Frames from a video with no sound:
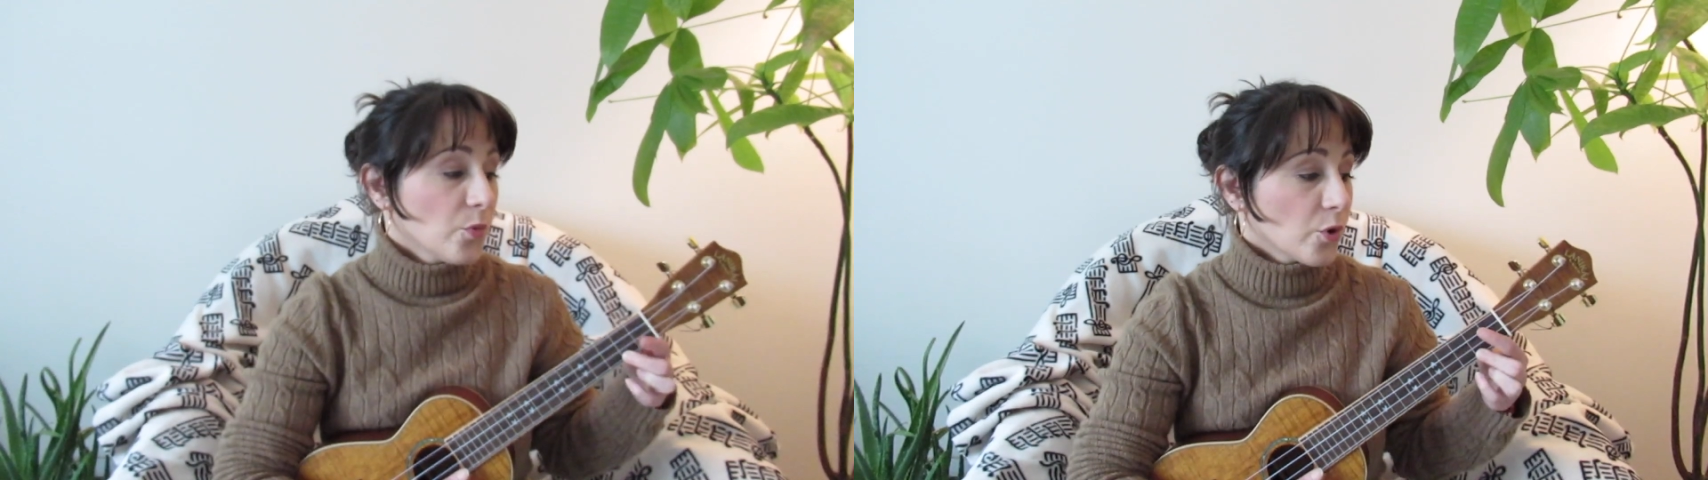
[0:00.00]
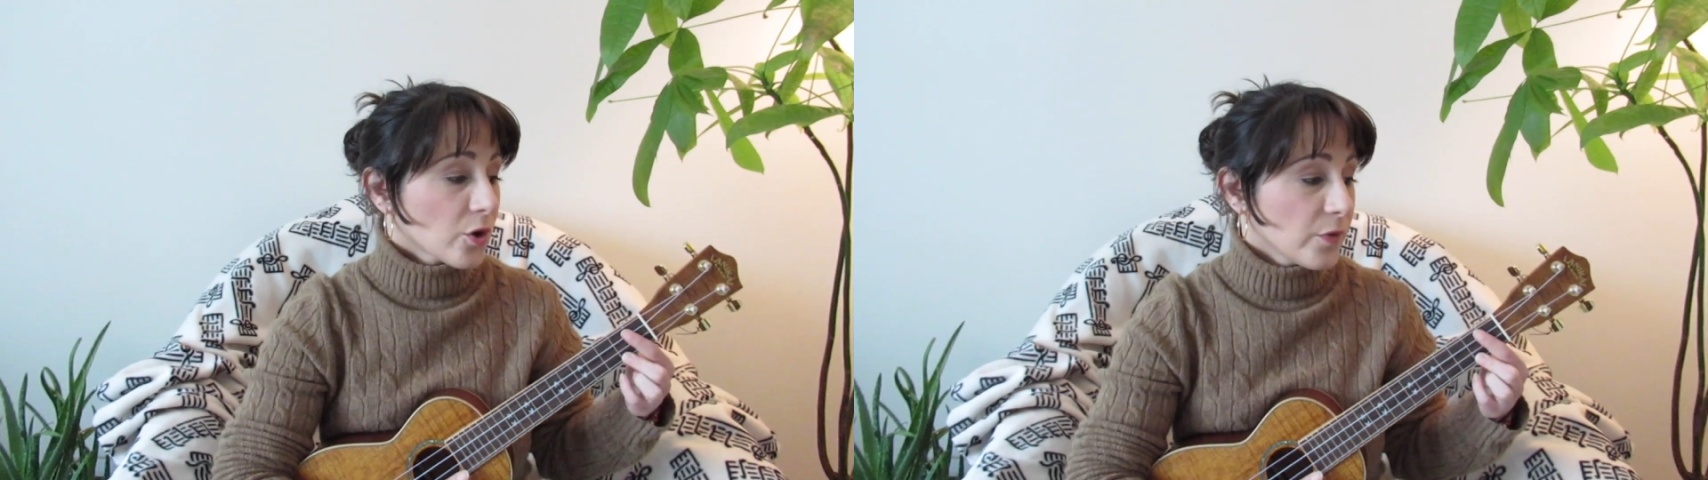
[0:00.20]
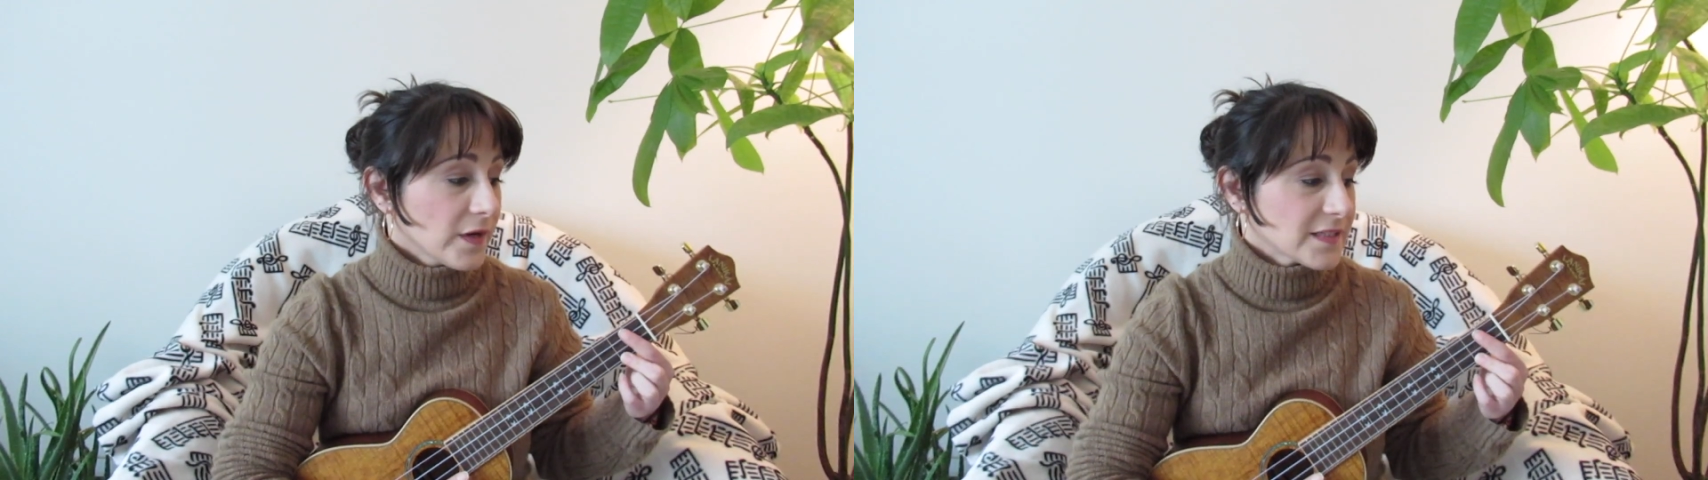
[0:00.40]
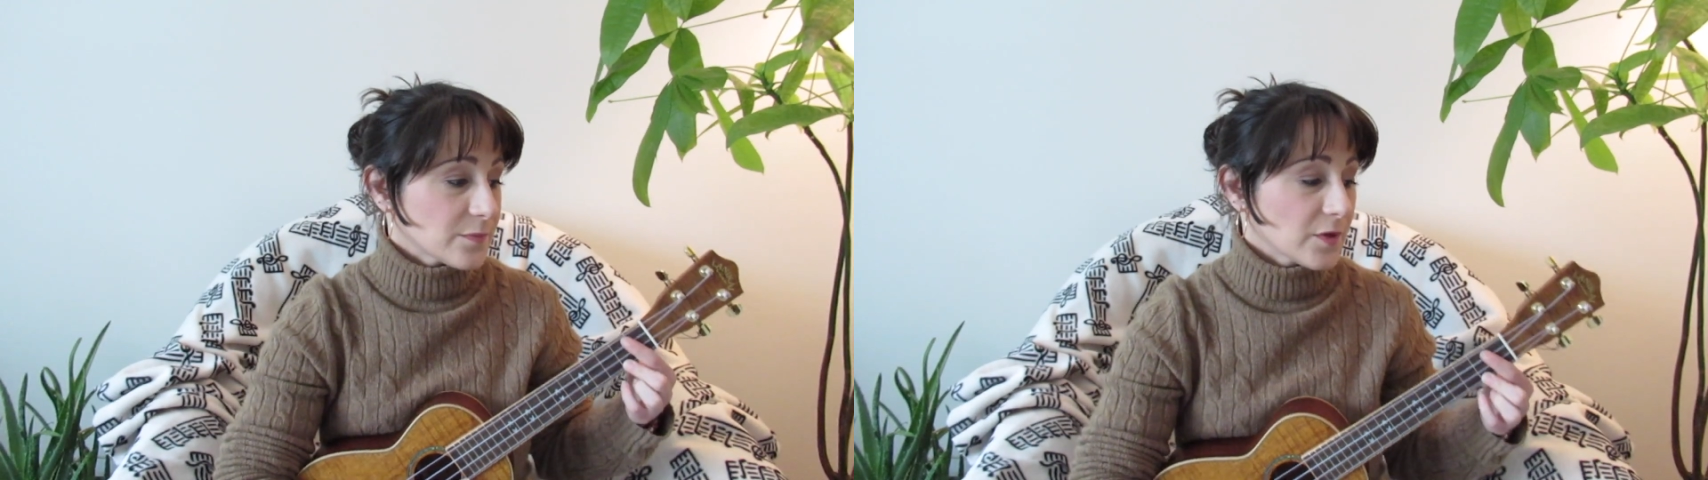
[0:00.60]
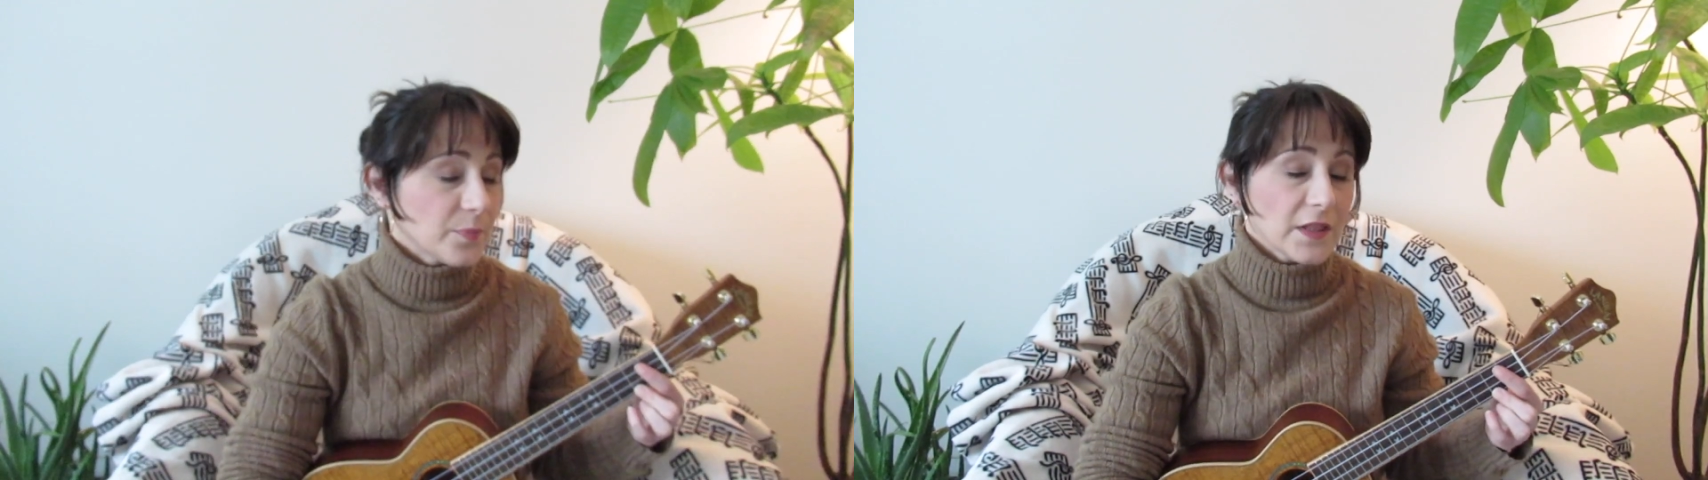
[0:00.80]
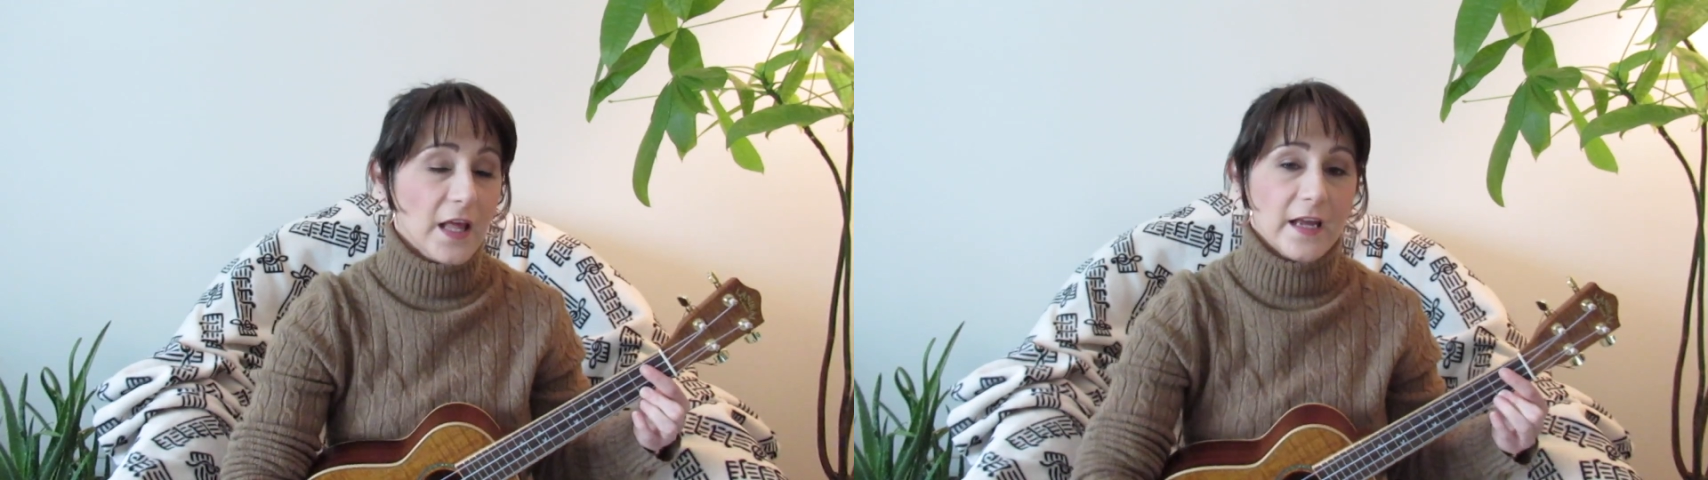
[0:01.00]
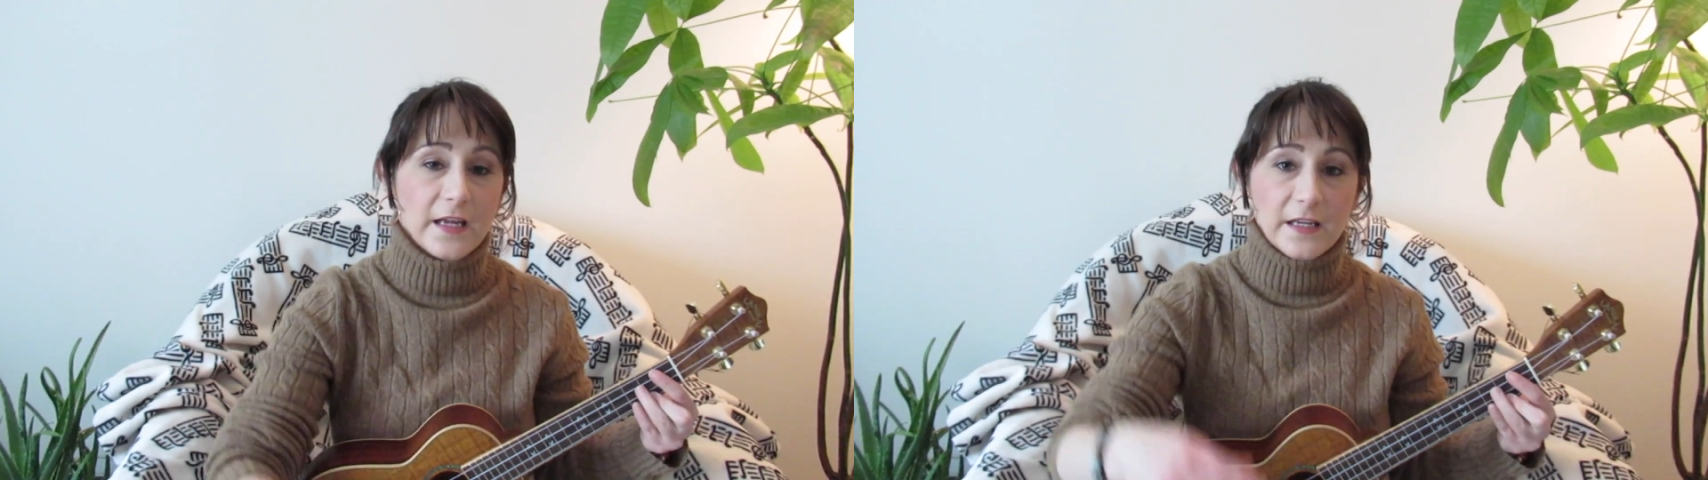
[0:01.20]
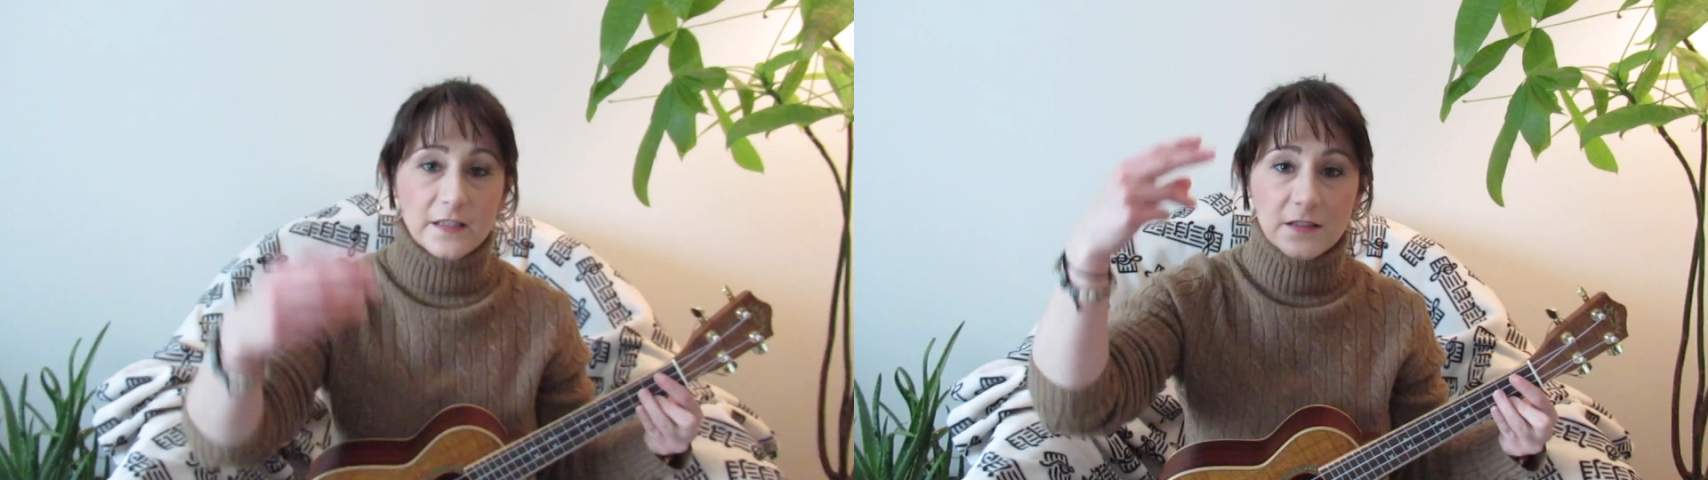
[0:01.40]
We're going to be
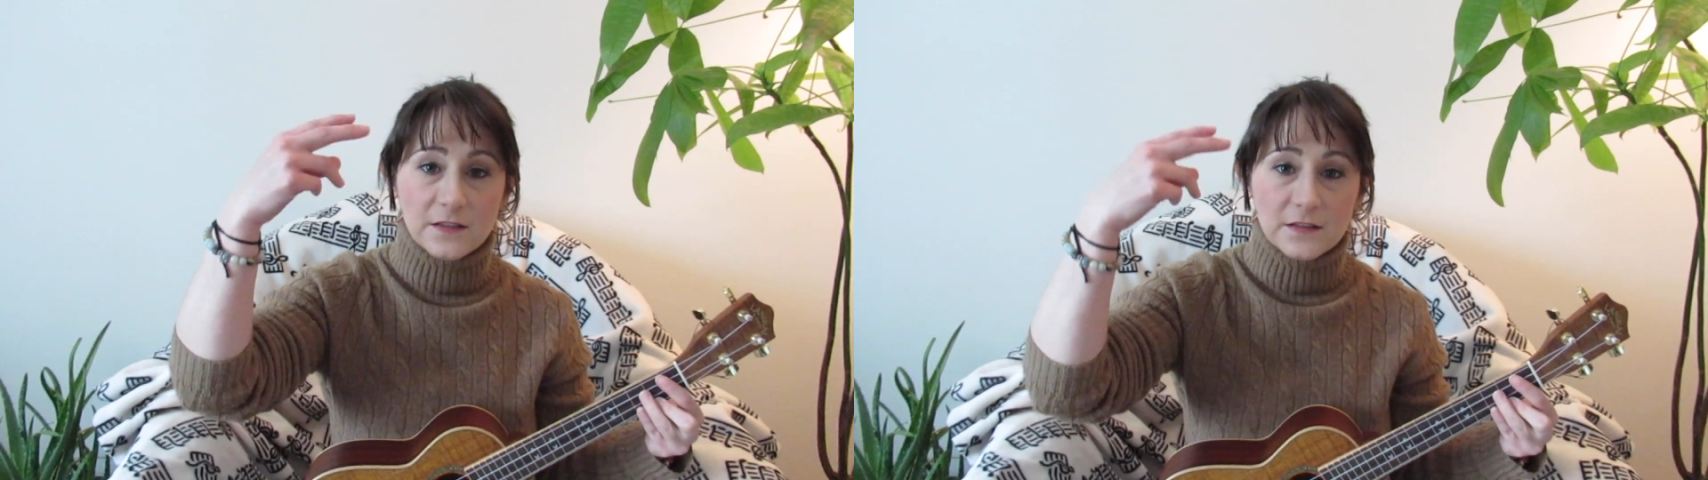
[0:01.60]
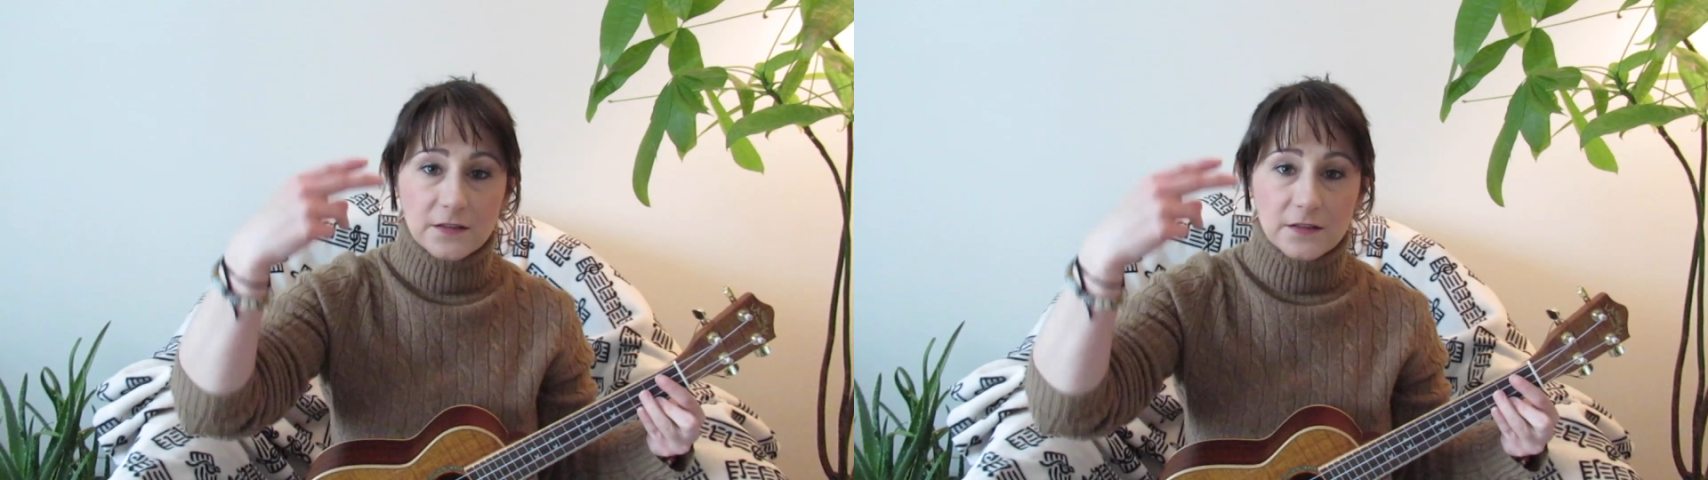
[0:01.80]
playing